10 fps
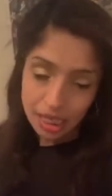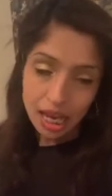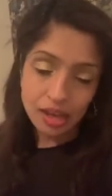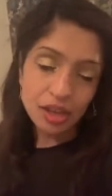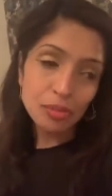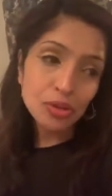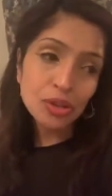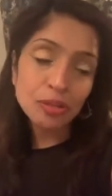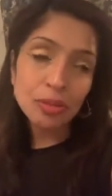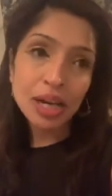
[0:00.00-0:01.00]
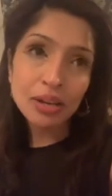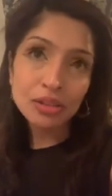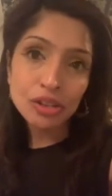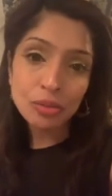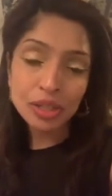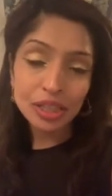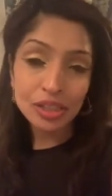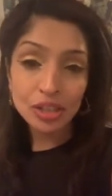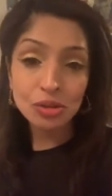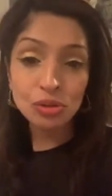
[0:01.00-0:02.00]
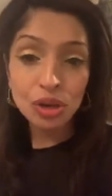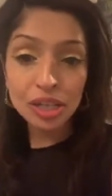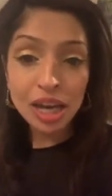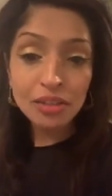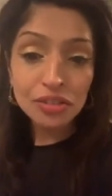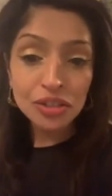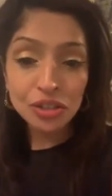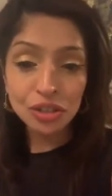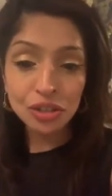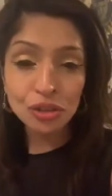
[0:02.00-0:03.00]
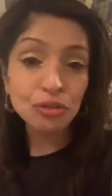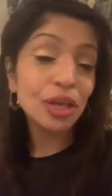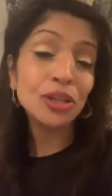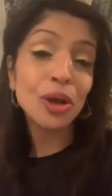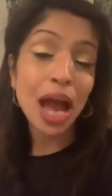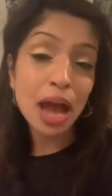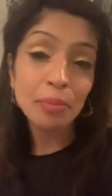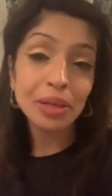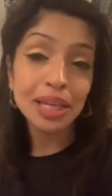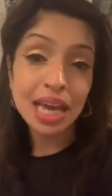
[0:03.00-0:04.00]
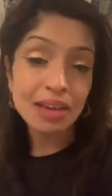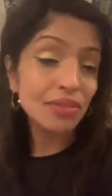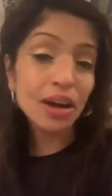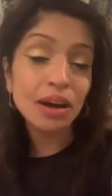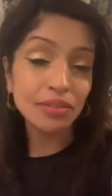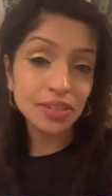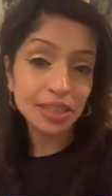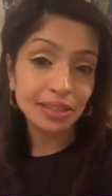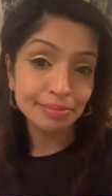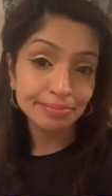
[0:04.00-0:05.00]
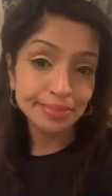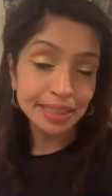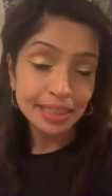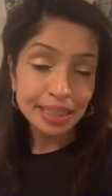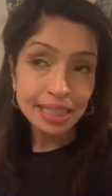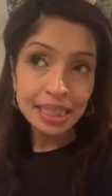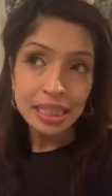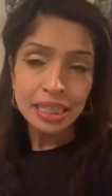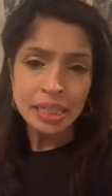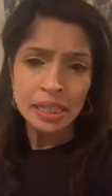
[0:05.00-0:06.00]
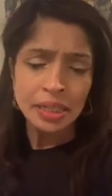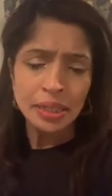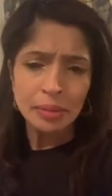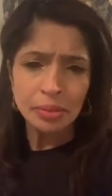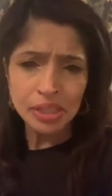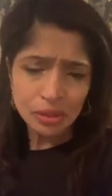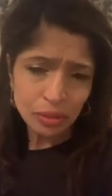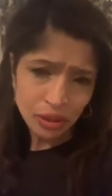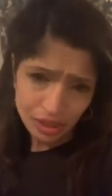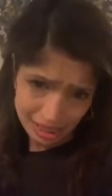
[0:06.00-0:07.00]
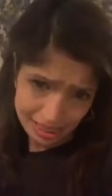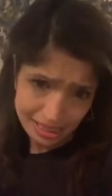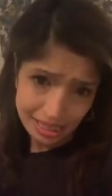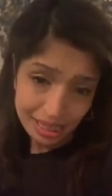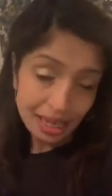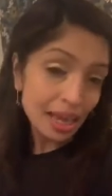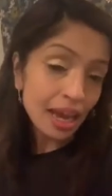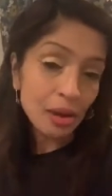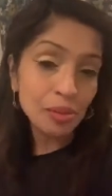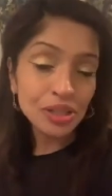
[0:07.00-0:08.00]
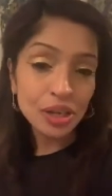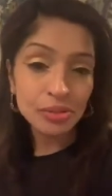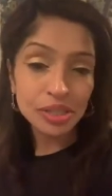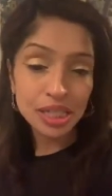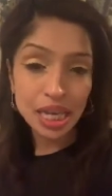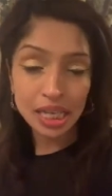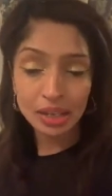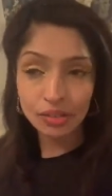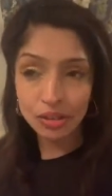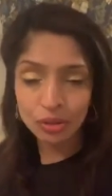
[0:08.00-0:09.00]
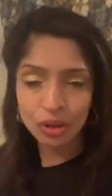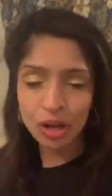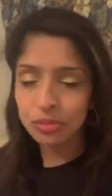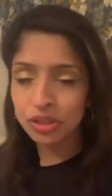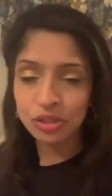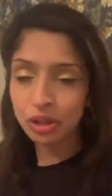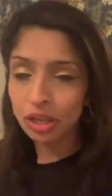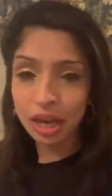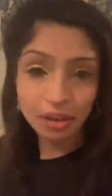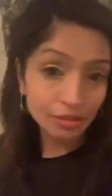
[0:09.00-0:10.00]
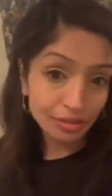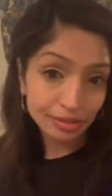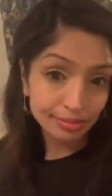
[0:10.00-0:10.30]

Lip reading: I'm talking about stop thinking that you're not enough to create your happy ever after. But to be honest, how many times today have you thought, I'm just not enough?